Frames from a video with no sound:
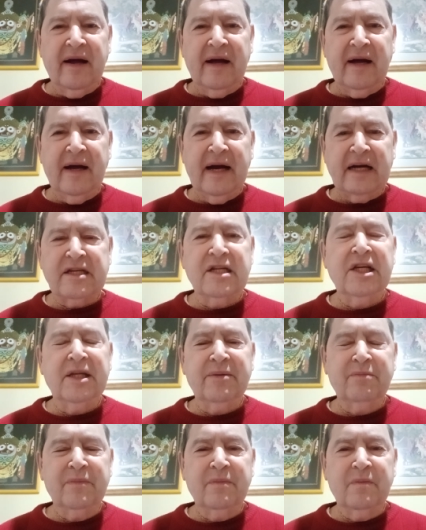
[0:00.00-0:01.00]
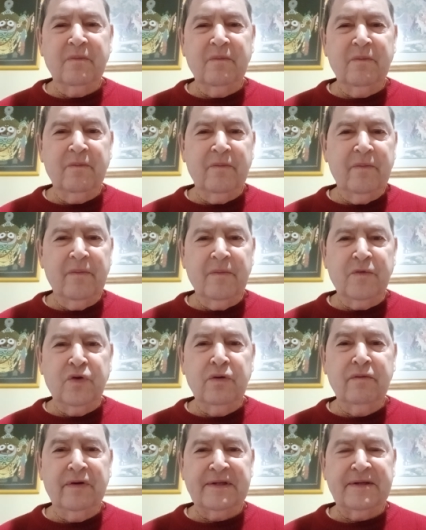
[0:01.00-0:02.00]
Uh, actually,
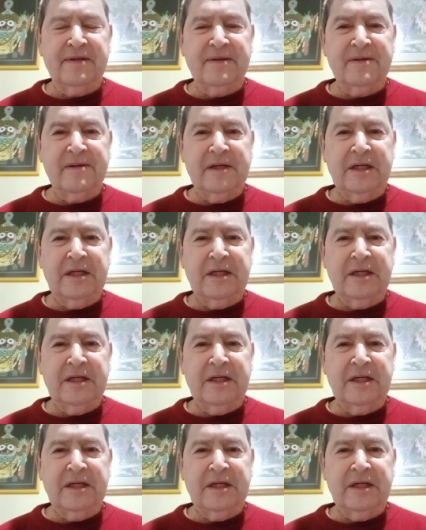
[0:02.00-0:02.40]
two verses